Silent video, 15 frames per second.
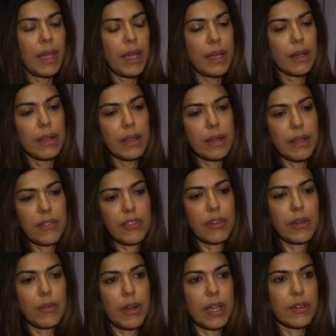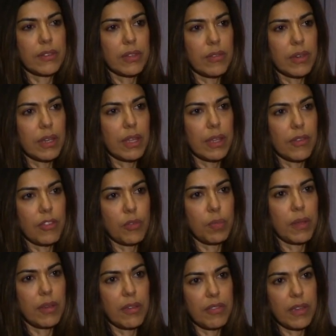analytics interactivity and
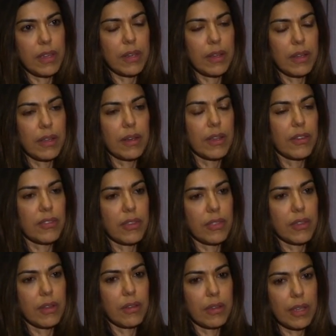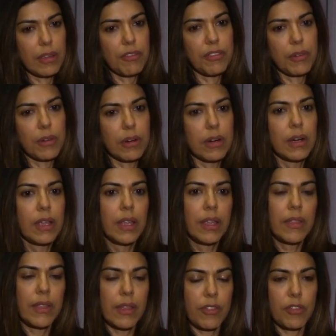speed of analytics that they're looking for
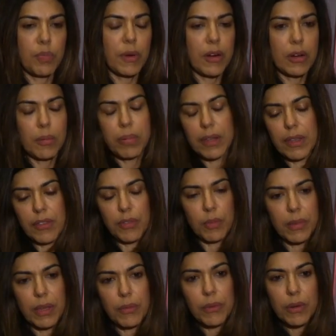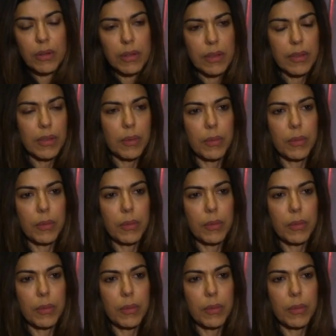that Spark plays a big role in,